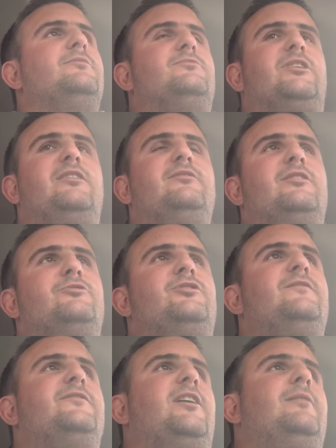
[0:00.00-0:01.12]
Titan and
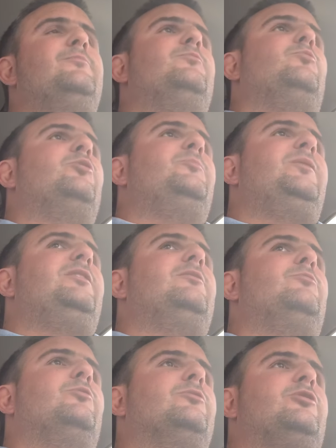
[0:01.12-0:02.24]
Chiefs game
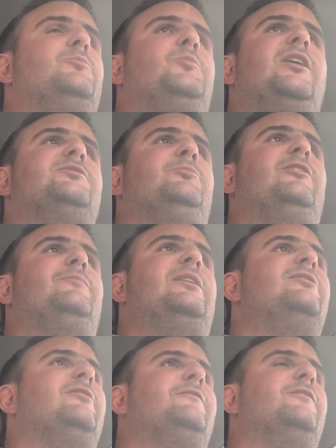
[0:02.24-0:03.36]
could possibly have been
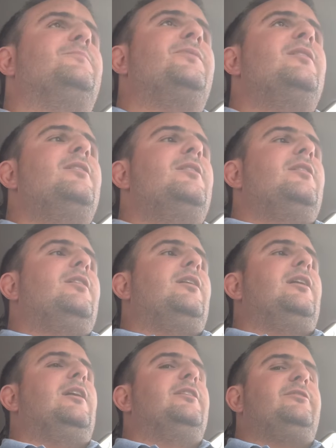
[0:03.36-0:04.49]

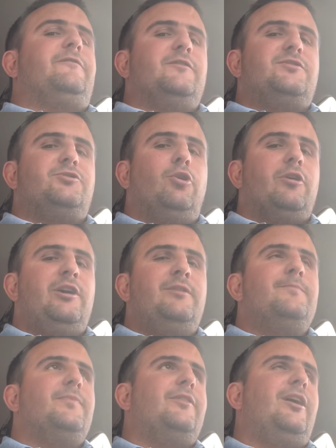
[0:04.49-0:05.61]
a different story
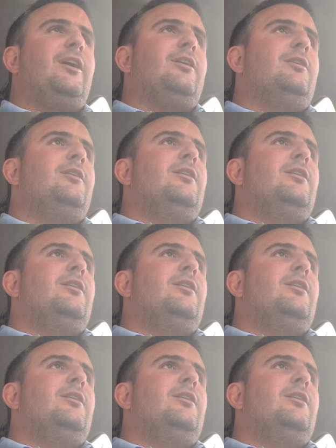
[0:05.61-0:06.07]
there.